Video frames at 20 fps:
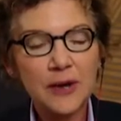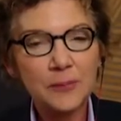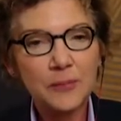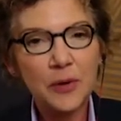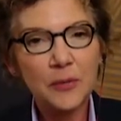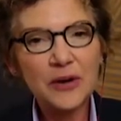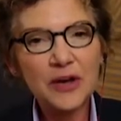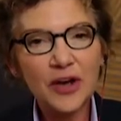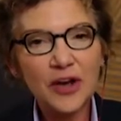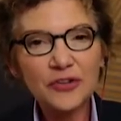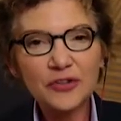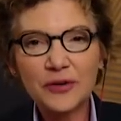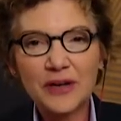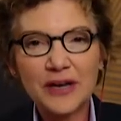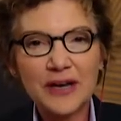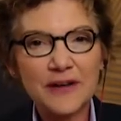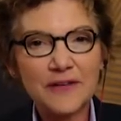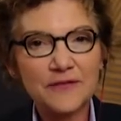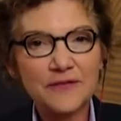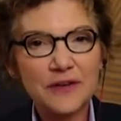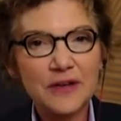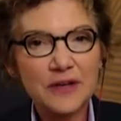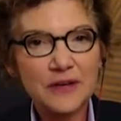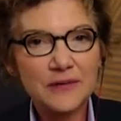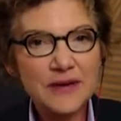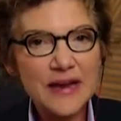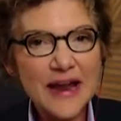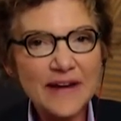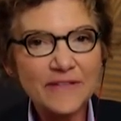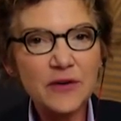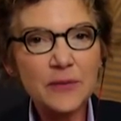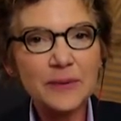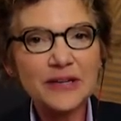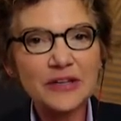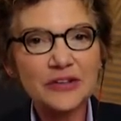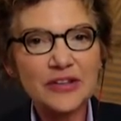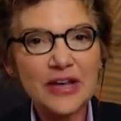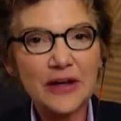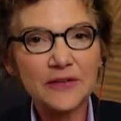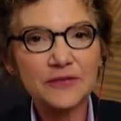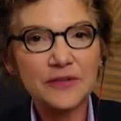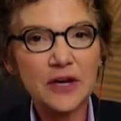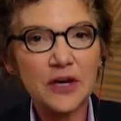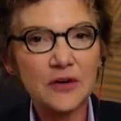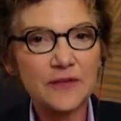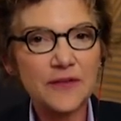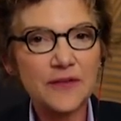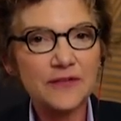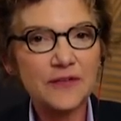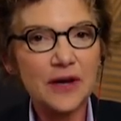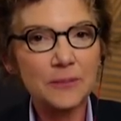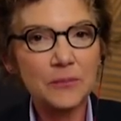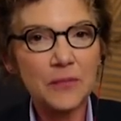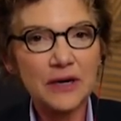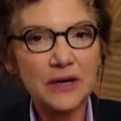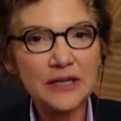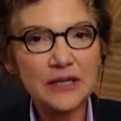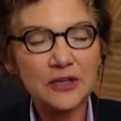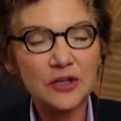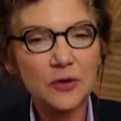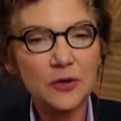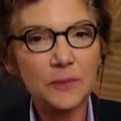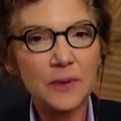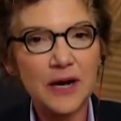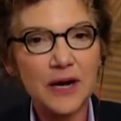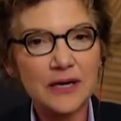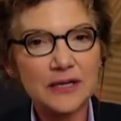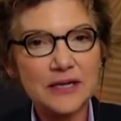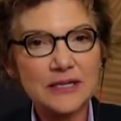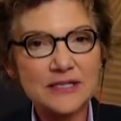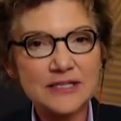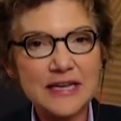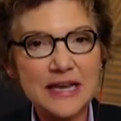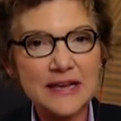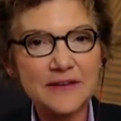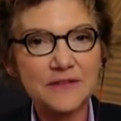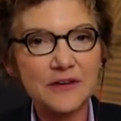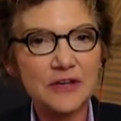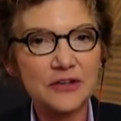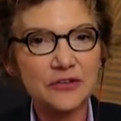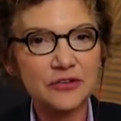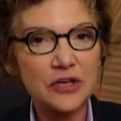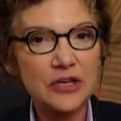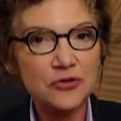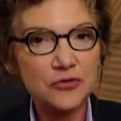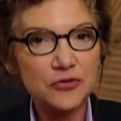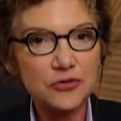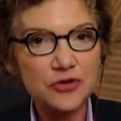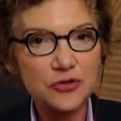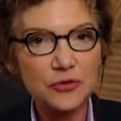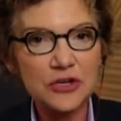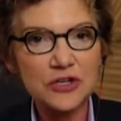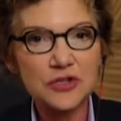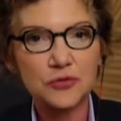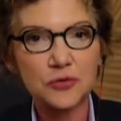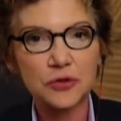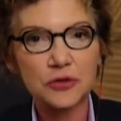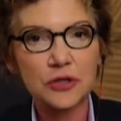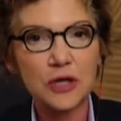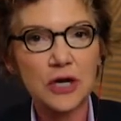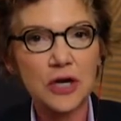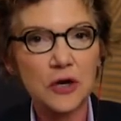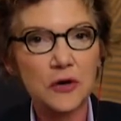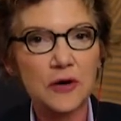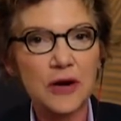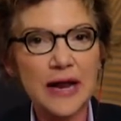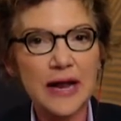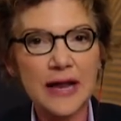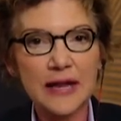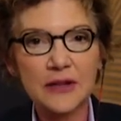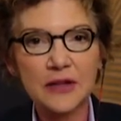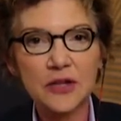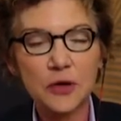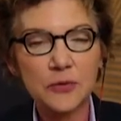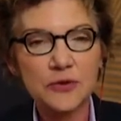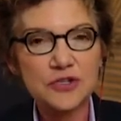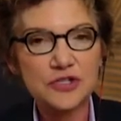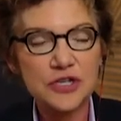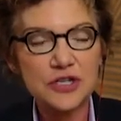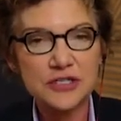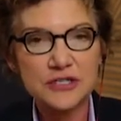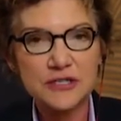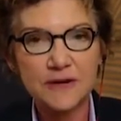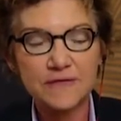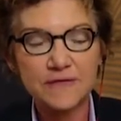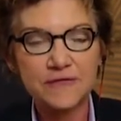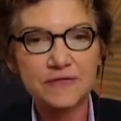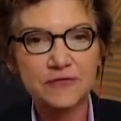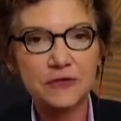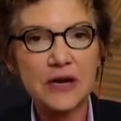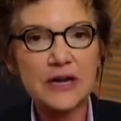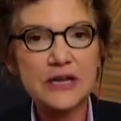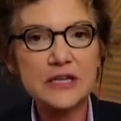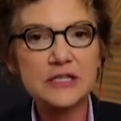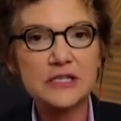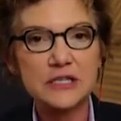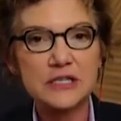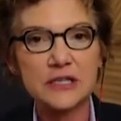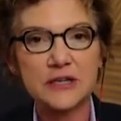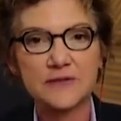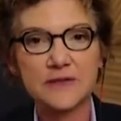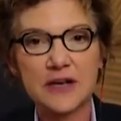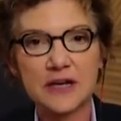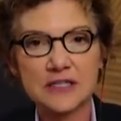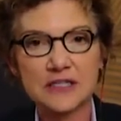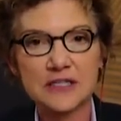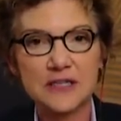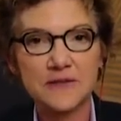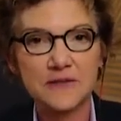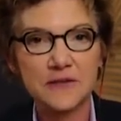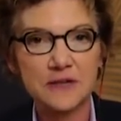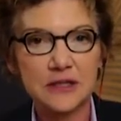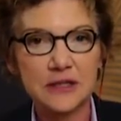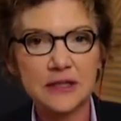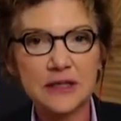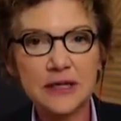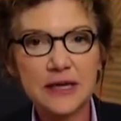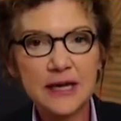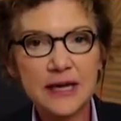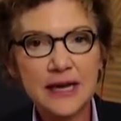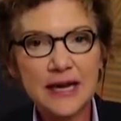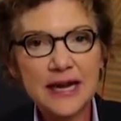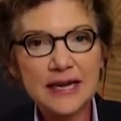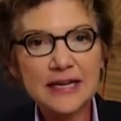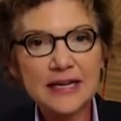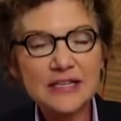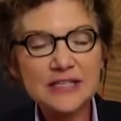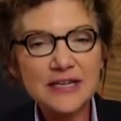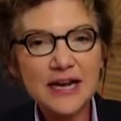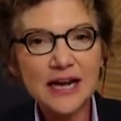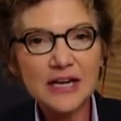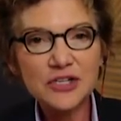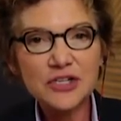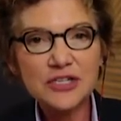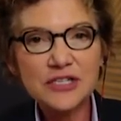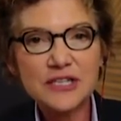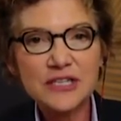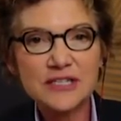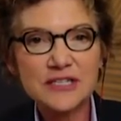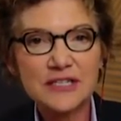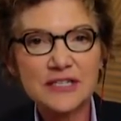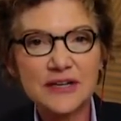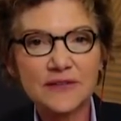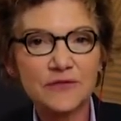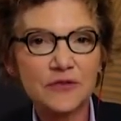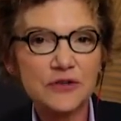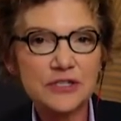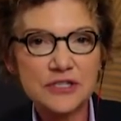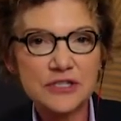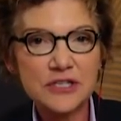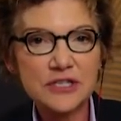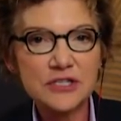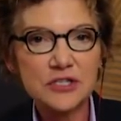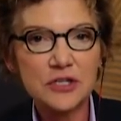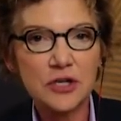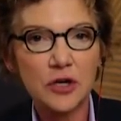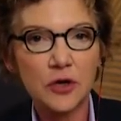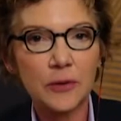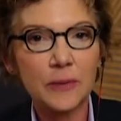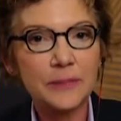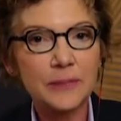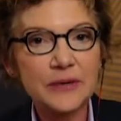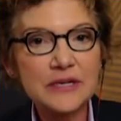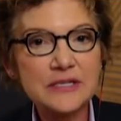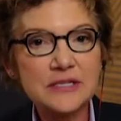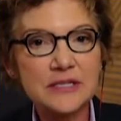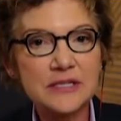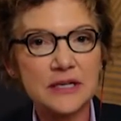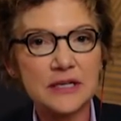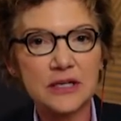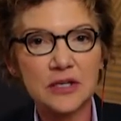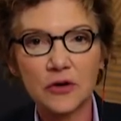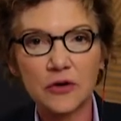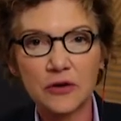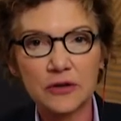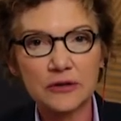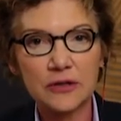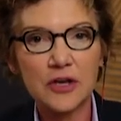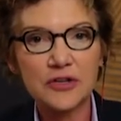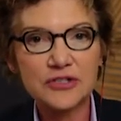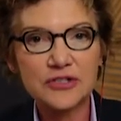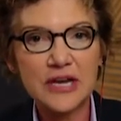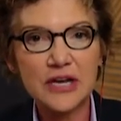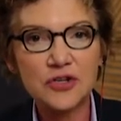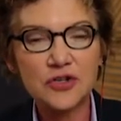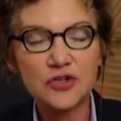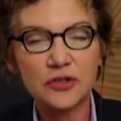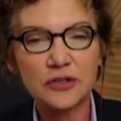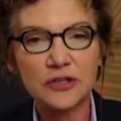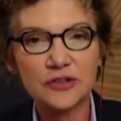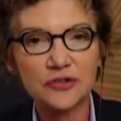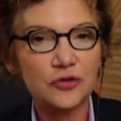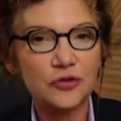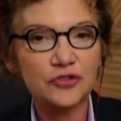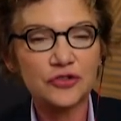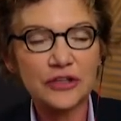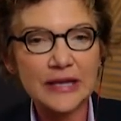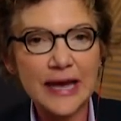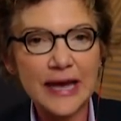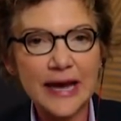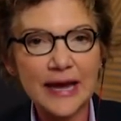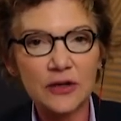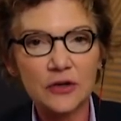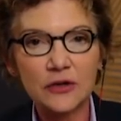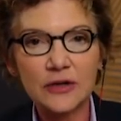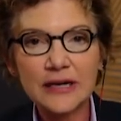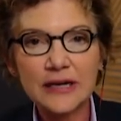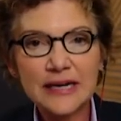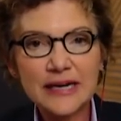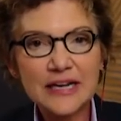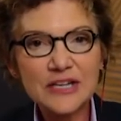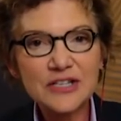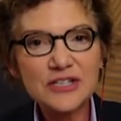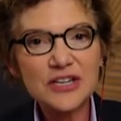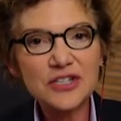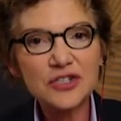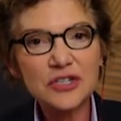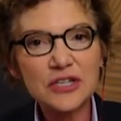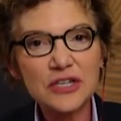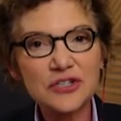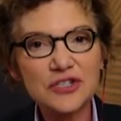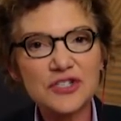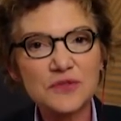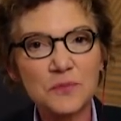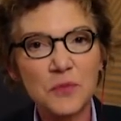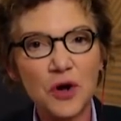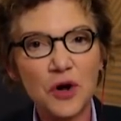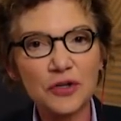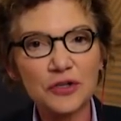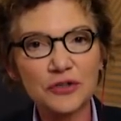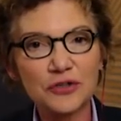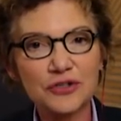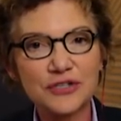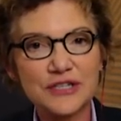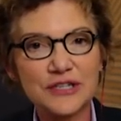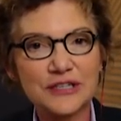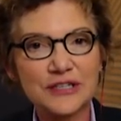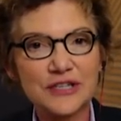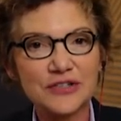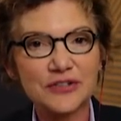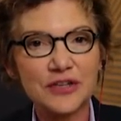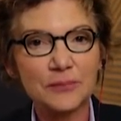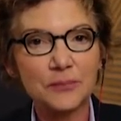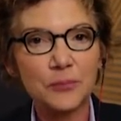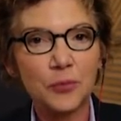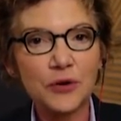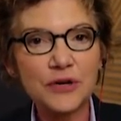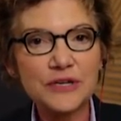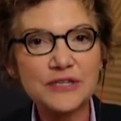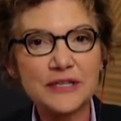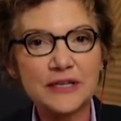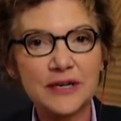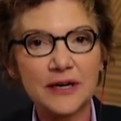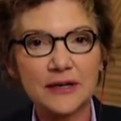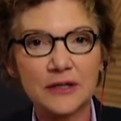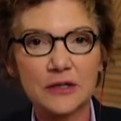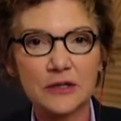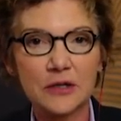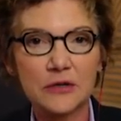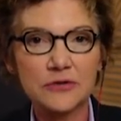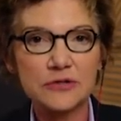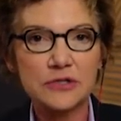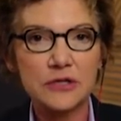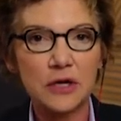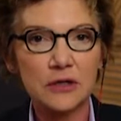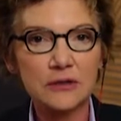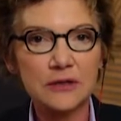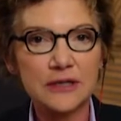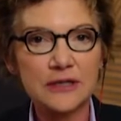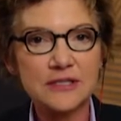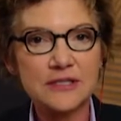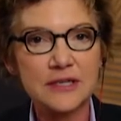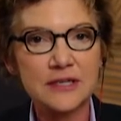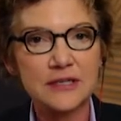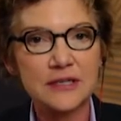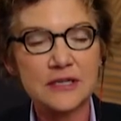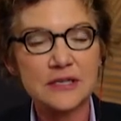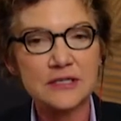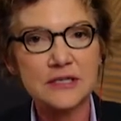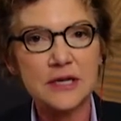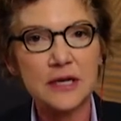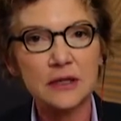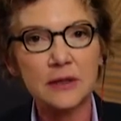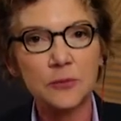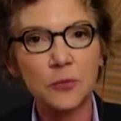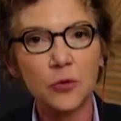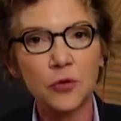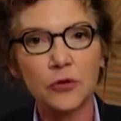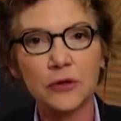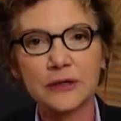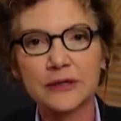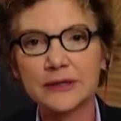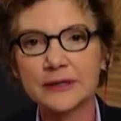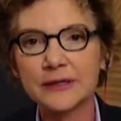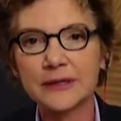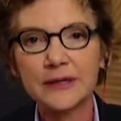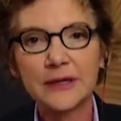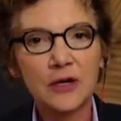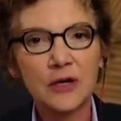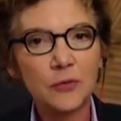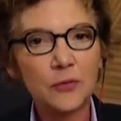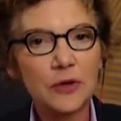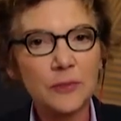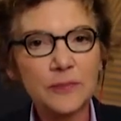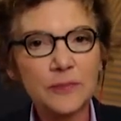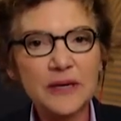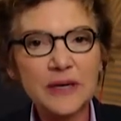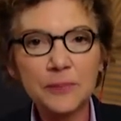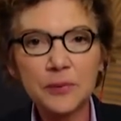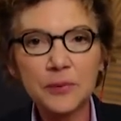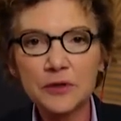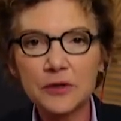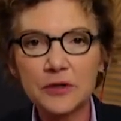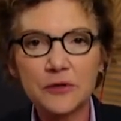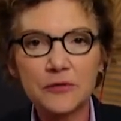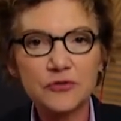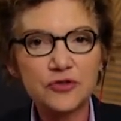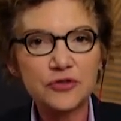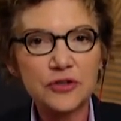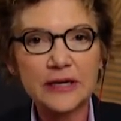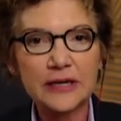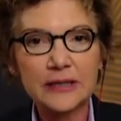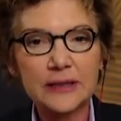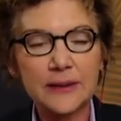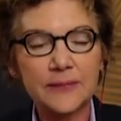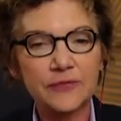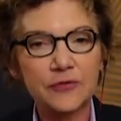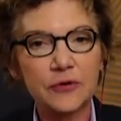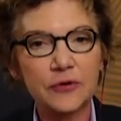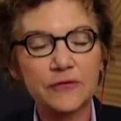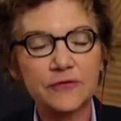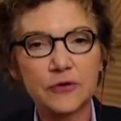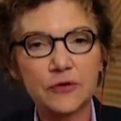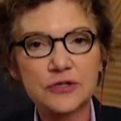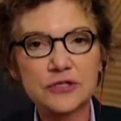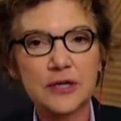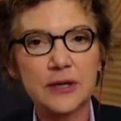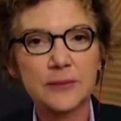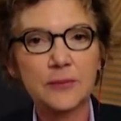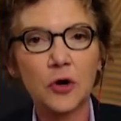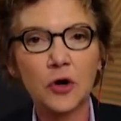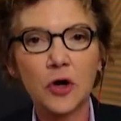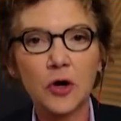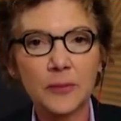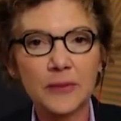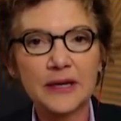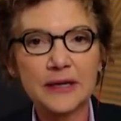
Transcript: But we also have everybody's out there. They've got money in their pockets, savings, interest rates were low, and there was just a frenzy of activity. And it's not just in San Francisco, a big city, or Los Angeles or Seattle. It's actually in smaller cities like Boise, Idaho, Salt Lake City, Salem, Oregon, where people are signing up for a first-time home.